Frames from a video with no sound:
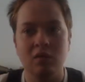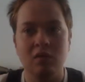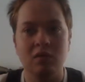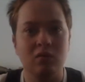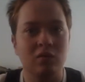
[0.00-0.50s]

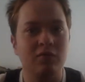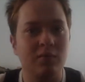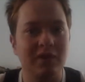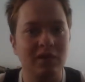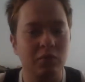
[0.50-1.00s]
You know,
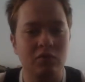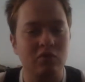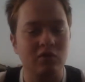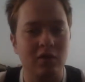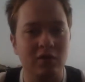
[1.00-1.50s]
for me, it was
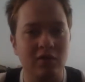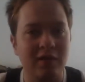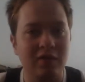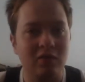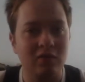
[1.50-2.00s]
just their
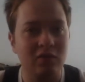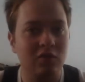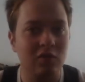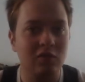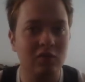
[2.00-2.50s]
defence and
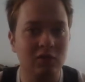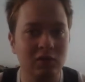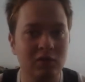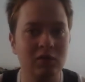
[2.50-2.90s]
Skrtel.